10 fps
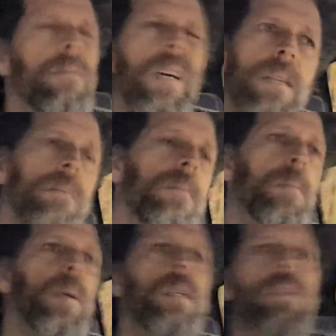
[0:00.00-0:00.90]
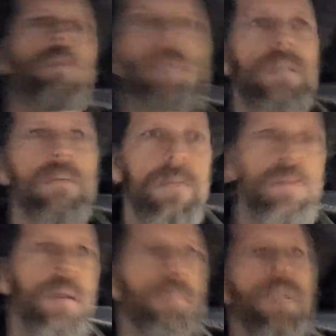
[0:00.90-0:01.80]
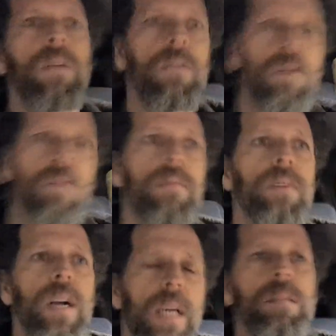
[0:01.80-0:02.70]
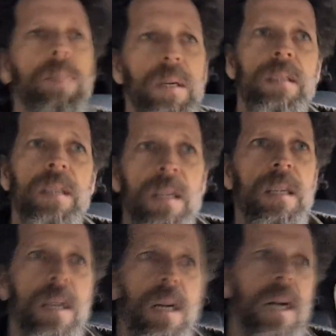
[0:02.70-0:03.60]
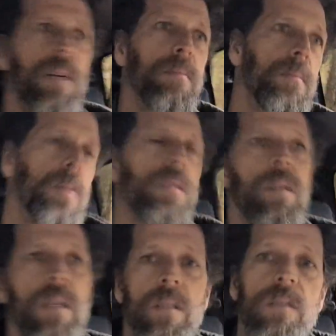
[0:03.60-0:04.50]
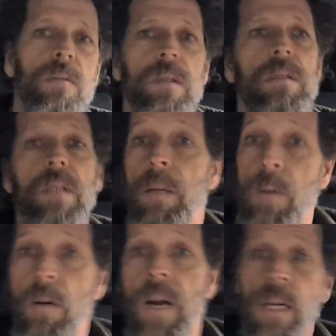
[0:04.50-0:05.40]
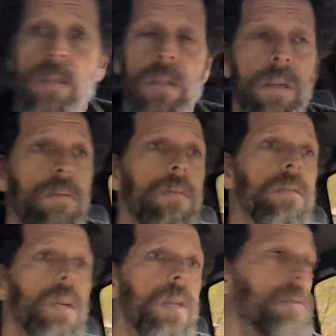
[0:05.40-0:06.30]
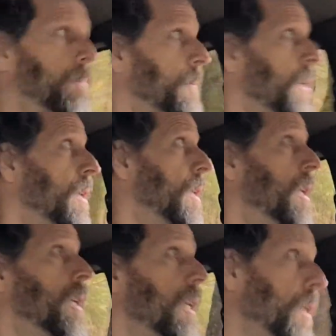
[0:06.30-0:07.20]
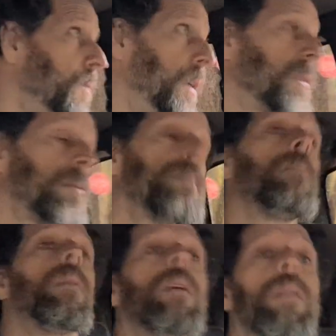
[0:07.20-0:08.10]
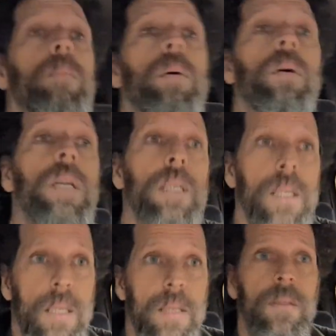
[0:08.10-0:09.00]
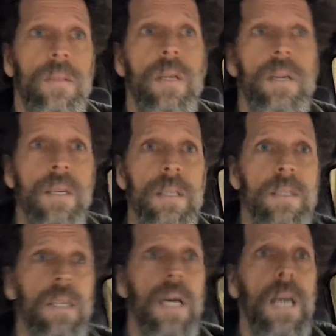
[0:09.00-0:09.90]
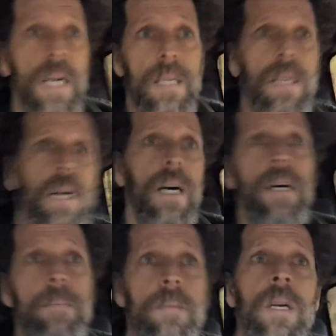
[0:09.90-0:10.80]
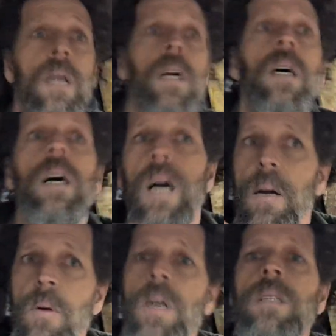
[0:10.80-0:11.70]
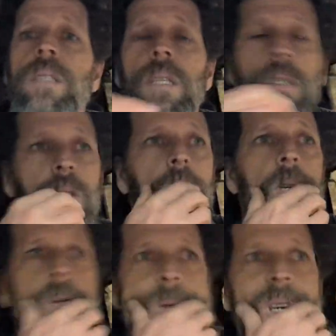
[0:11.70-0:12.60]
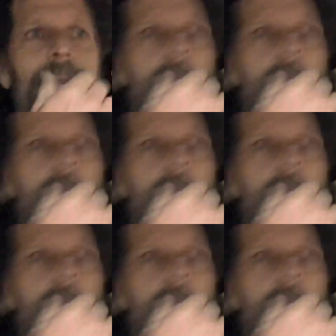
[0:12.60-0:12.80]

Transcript: Well, pizza was from a local friend, but the sausage was Neiman Ranch, so it was awesome. Anyways, the point is that I wanted to say this too.